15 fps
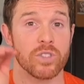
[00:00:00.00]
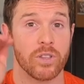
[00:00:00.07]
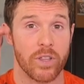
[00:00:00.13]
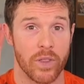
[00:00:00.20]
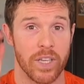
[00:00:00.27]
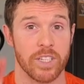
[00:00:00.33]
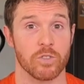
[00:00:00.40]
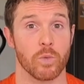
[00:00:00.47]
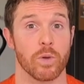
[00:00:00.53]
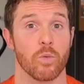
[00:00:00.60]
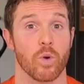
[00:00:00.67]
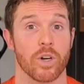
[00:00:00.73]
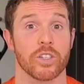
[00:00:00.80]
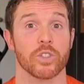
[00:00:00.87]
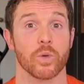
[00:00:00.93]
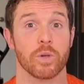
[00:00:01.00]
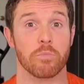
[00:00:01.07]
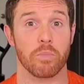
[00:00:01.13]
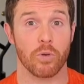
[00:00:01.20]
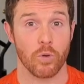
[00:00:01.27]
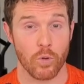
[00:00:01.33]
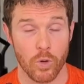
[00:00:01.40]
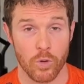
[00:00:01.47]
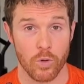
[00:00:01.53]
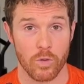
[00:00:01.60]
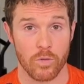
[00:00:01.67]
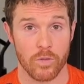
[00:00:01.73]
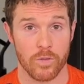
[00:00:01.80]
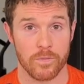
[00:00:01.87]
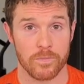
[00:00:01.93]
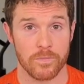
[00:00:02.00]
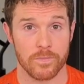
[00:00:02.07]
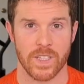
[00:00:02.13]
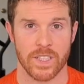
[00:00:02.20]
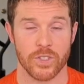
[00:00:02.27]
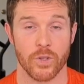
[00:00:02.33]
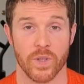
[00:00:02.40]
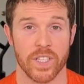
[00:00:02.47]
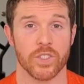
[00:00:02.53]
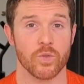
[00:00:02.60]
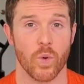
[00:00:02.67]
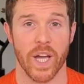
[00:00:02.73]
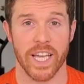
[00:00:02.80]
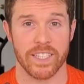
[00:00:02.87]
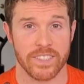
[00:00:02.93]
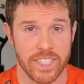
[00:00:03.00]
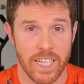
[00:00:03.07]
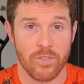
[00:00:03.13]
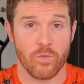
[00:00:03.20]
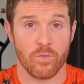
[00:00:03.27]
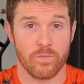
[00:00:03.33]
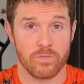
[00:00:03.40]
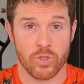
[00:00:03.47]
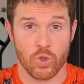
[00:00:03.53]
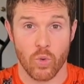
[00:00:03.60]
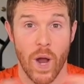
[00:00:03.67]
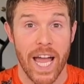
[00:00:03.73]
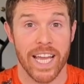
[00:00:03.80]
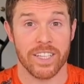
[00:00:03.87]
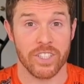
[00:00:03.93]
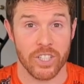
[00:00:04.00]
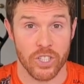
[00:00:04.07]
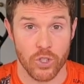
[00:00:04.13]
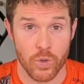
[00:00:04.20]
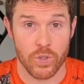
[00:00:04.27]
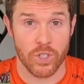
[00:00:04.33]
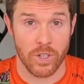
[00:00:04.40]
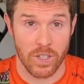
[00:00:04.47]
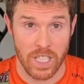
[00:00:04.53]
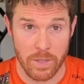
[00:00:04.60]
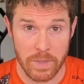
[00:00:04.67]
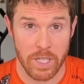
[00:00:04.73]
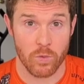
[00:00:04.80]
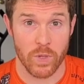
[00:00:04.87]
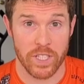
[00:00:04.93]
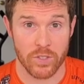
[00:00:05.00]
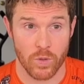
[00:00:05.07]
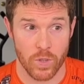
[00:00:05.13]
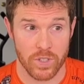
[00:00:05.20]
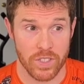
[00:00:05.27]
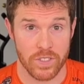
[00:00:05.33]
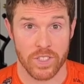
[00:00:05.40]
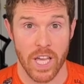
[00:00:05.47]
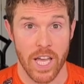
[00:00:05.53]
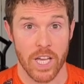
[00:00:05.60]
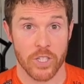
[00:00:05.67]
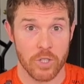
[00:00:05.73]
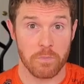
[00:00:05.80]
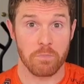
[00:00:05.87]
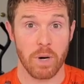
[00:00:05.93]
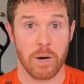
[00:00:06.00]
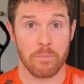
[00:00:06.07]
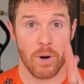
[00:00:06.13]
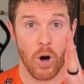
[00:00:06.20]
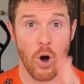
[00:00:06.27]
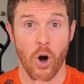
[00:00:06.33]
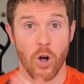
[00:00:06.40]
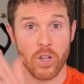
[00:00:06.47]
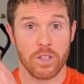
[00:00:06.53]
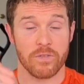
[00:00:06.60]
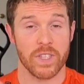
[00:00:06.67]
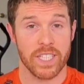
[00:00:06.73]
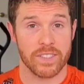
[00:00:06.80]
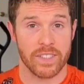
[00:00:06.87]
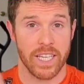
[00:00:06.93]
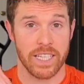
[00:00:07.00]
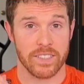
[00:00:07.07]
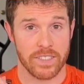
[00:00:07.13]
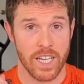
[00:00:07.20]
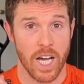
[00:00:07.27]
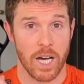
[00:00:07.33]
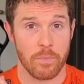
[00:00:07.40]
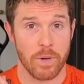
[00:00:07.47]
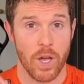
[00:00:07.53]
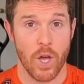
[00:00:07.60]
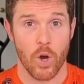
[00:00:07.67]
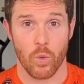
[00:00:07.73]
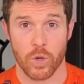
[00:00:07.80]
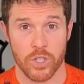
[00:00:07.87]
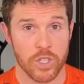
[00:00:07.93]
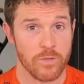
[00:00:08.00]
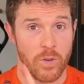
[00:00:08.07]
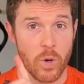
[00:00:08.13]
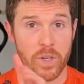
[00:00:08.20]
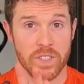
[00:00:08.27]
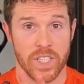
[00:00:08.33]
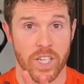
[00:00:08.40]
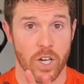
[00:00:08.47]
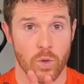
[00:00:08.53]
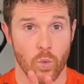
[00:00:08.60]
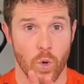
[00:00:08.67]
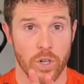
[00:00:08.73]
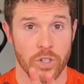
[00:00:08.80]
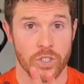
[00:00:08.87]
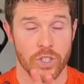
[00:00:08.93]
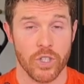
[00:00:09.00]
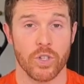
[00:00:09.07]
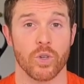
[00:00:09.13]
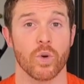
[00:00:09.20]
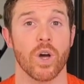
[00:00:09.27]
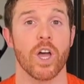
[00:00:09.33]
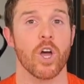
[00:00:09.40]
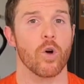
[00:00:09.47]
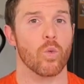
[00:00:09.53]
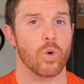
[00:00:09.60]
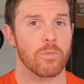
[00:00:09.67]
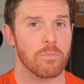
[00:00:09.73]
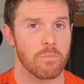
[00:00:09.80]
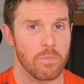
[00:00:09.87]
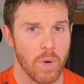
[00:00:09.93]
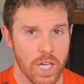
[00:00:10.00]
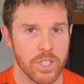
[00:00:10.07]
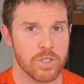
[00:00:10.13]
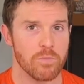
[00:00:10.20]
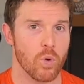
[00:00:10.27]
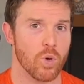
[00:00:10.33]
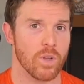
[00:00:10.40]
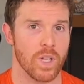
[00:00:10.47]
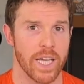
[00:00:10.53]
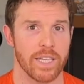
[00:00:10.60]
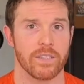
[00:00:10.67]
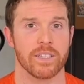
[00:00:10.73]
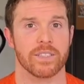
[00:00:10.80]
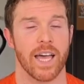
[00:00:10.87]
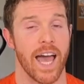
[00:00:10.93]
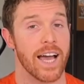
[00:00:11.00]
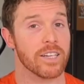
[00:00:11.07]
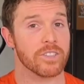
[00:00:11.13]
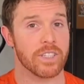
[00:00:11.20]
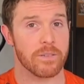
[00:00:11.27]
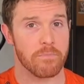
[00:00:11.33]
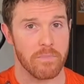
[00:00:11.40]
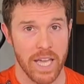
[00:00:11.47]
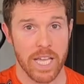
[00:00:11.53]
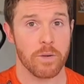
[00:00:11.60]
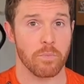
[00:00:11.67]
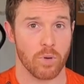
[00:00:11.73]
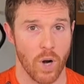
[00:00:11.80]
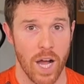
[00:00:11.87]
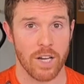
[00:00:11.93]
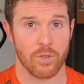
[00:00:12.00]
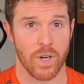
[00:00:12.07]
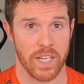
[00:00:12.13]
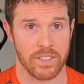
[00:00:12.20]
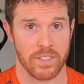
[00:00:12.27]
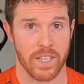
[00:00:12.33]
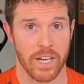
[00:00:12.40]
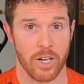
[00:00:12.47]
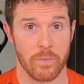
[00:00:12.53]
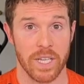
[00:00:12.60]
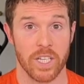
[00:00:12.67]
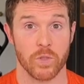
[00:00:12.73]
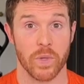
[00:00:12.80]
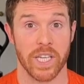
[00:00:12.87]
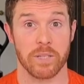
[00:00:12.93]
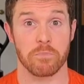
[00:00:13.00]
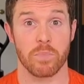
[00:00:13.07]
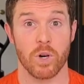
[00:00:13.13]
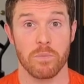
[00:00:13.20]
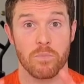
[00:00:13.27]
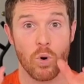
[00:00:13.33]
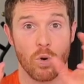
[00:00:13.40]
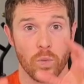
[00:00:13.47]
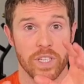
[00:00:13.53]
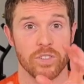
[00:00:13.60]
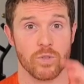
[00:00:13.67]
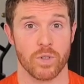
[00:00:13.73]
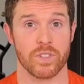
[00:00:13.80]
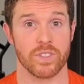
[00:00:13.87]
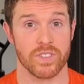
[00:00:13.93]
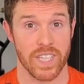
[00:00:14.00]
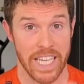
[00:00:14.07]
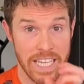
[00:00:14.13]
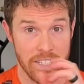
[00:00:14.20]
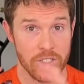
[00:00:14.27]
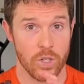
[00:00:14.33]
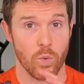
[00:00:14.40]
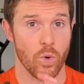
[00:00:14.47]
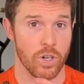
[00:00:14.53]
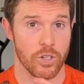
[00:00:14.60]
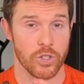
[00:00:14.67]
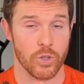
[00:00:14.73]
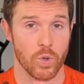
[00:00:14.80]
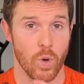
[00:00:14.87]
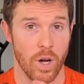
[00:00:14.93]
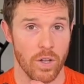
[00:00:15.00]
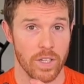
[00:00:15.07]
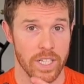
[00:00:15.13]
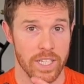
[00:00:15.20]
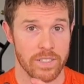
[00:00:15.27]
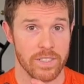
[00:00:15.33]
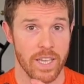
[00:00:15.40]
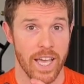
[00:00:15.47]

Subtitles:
are the things we work to improve. So this way, instead of trying to use our limited resources to bump all of these things up, we're just focusing on one or two. We're much more likely to actually make progress there because we can put more resources into one or two qualities,